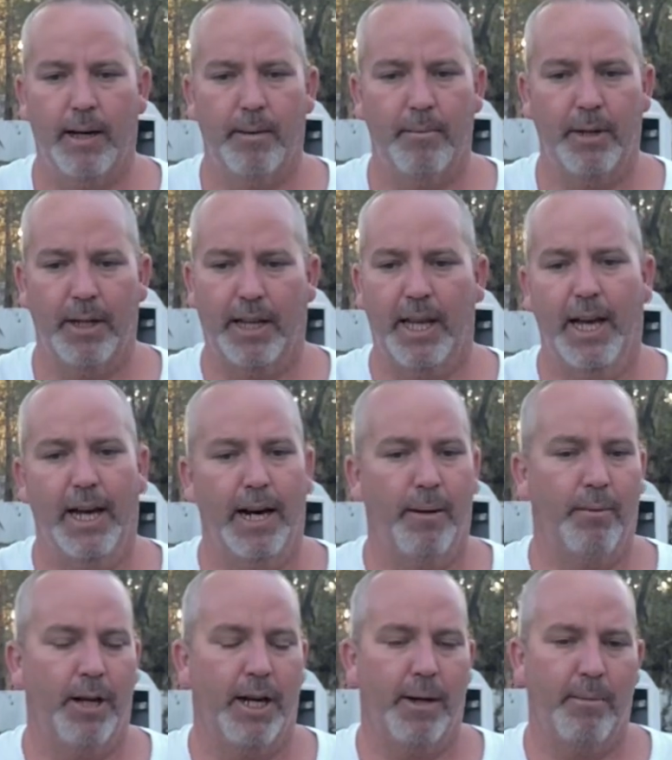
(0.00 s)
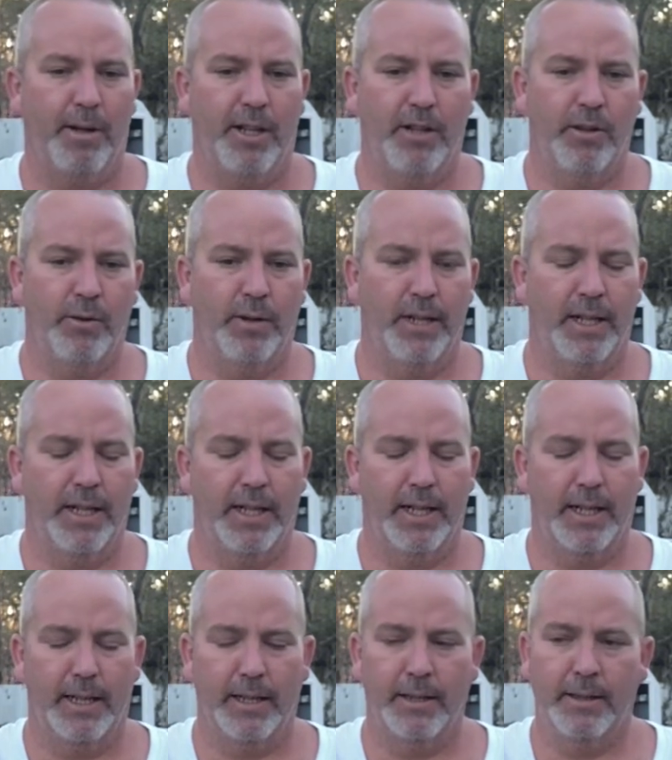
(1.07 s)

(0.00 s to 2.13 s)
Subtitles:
Again, I'm going to be doing an